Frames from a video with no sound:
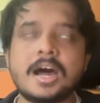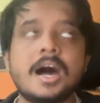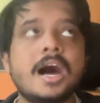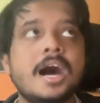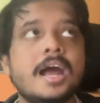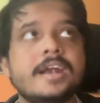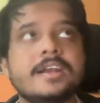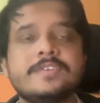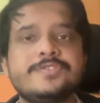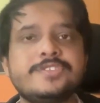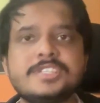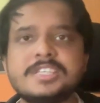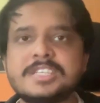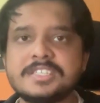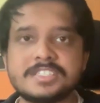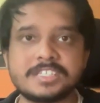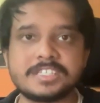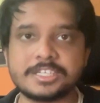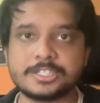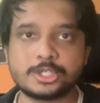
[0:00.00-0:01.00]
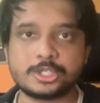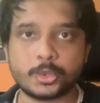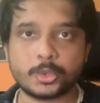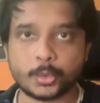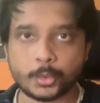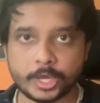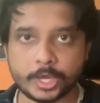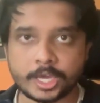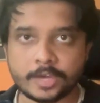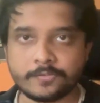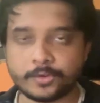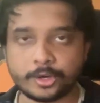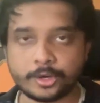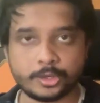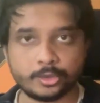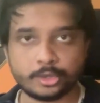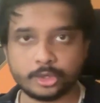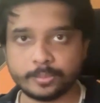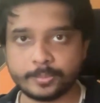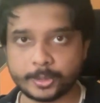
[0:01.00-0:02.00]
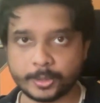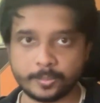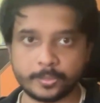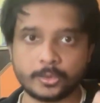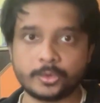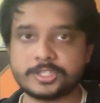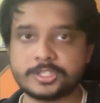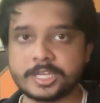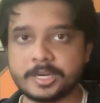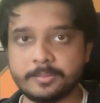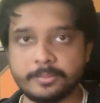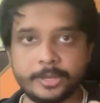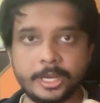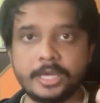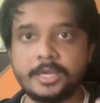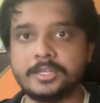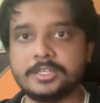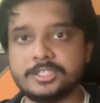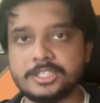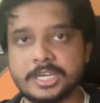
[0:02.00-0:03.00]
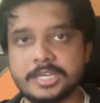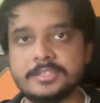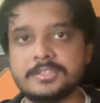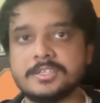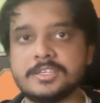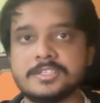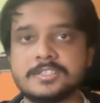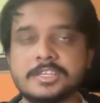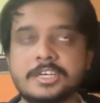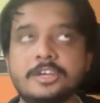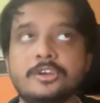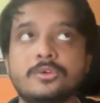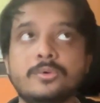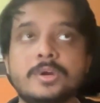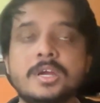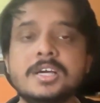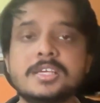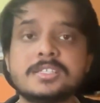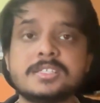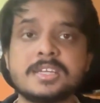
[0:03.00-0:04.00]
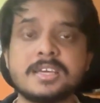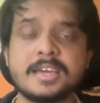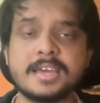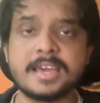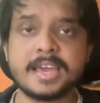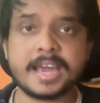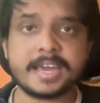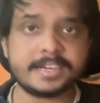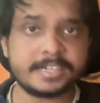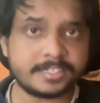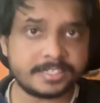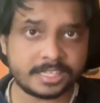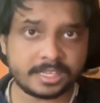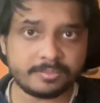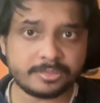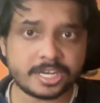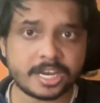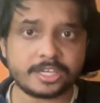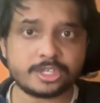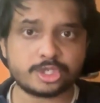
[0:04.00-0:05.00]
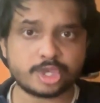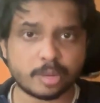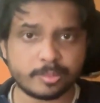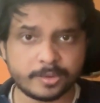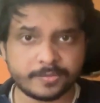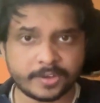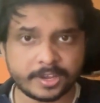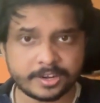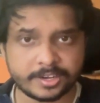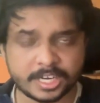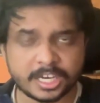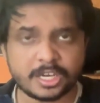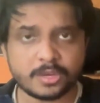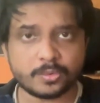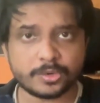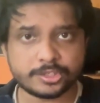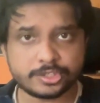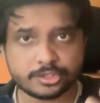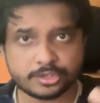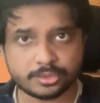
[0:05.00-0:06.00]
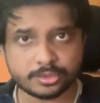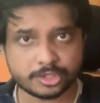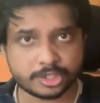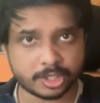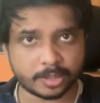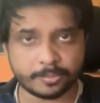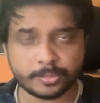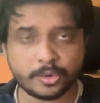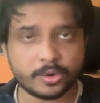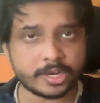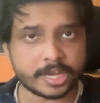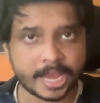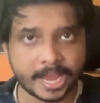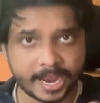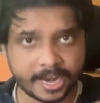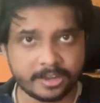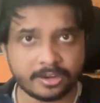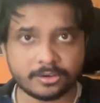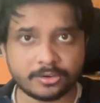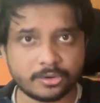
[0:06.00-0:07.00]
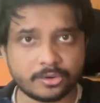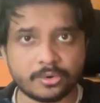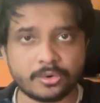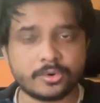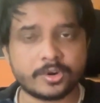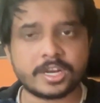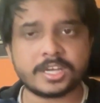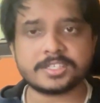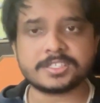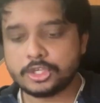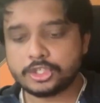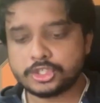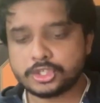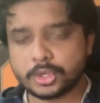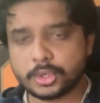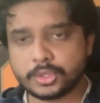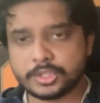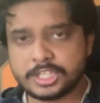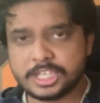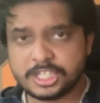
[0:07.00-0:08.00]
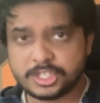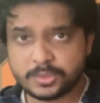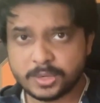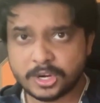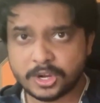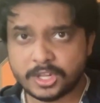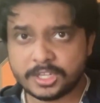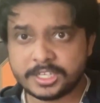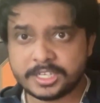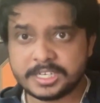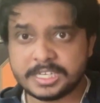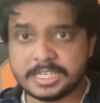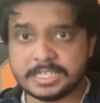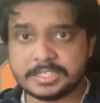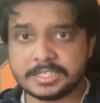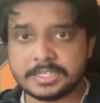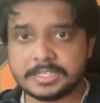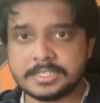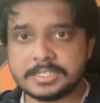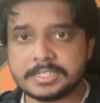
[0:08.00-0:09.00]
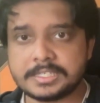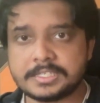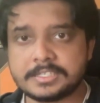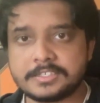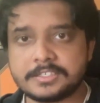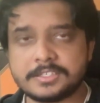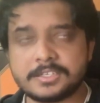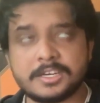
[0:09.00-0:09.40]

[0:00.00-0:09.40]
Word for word: RFC is just a way for you to propose and bring changes into Rust, and it seems like Shopify really wants to support and grow Rust. So, these were all the reasons.